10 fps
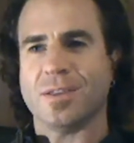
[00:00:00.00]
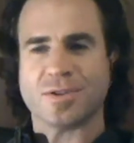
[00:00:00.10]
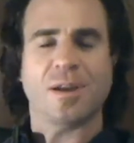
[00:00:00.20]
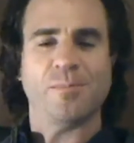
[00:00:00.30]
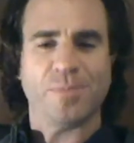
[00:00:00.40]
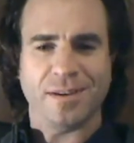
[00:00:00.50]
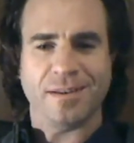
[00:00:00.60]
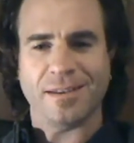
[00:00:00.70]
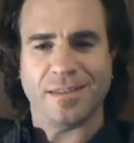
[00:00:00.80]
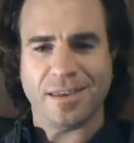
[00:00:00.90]

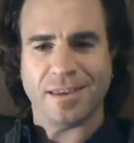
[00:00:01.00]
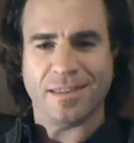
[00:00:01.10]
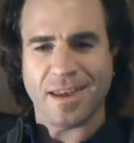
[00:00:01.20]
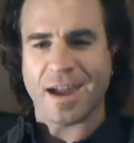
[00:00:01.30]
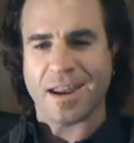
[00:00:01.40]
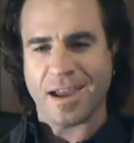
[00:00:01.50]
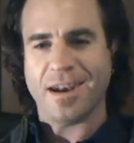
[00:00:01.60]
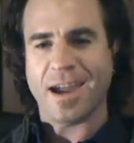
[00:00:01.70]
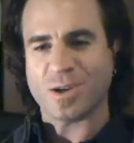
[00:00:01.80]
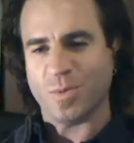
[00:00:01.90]
something that I can
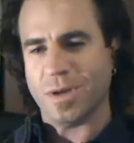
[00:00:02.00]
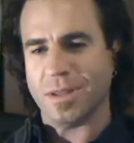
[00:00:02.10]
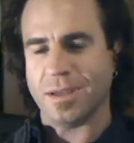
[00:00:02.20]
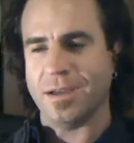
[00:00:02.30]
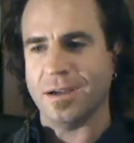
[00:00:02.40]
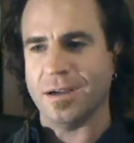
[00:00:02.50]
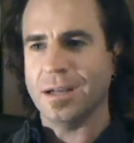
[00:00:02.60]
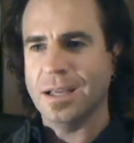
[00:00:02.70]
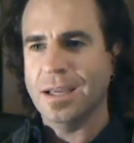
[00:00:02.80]
connect with here,